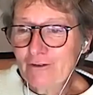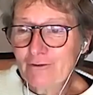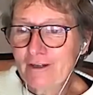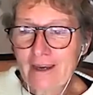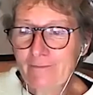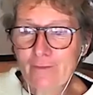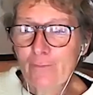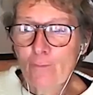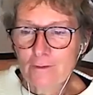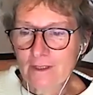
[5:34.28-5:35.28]
you can never
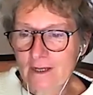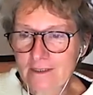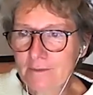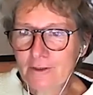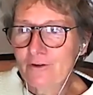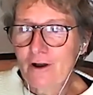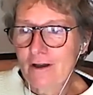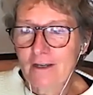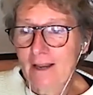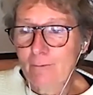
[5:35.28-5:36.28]
force that i mean you
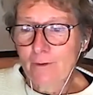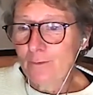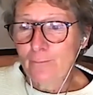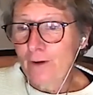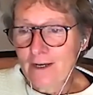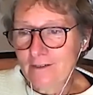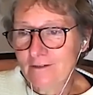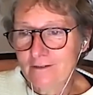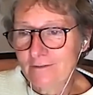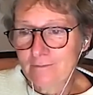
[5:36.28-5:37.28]
can't like with your
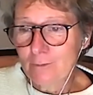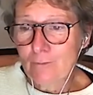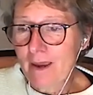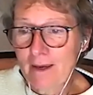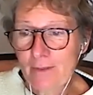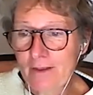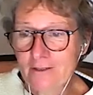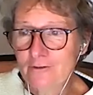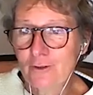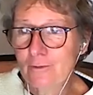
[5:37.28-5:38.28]
friends you may
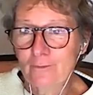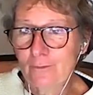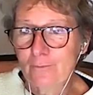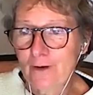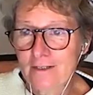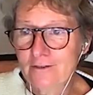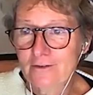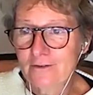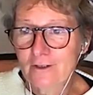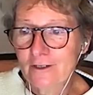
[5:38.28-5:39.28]
think two of your
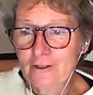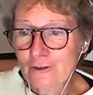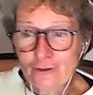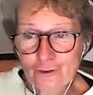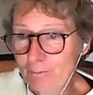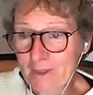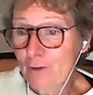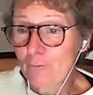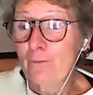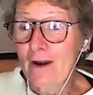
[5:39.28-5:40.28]
friends should be
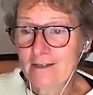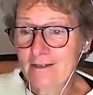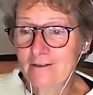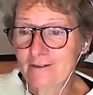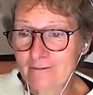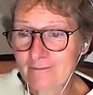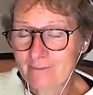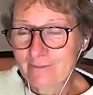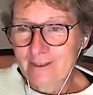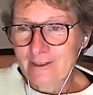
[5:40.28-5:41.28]
good friends
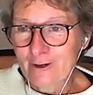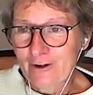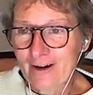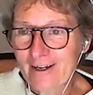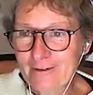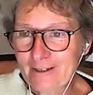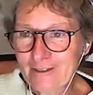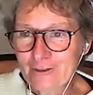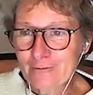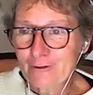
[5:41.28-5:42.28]
right
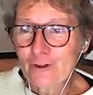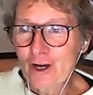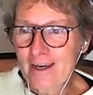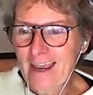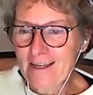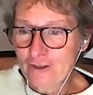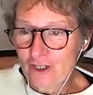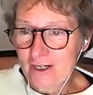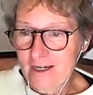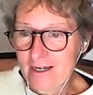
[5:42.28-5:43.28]
you can try and
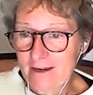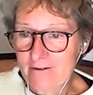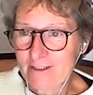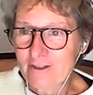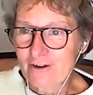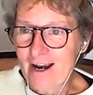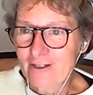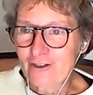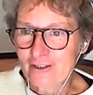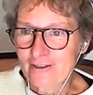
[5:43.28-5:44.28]
engineer their
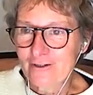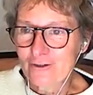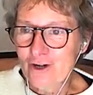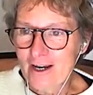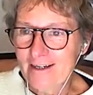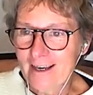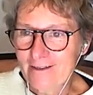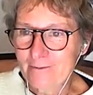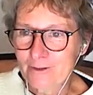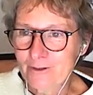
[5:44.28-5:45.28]
interactions and try and get
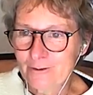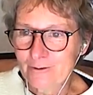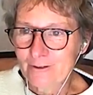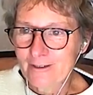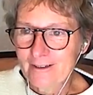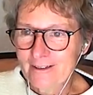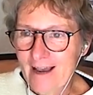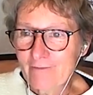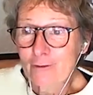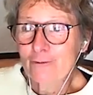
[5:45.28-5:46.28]
them to
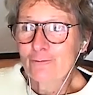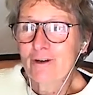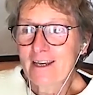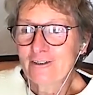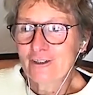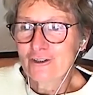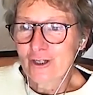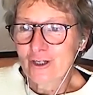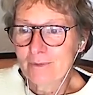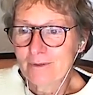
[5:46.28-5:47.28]
have a good
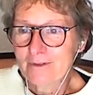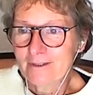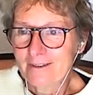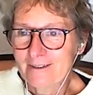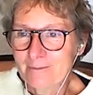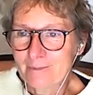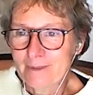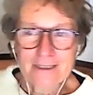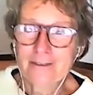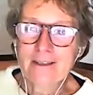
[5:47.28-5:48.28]
relationship but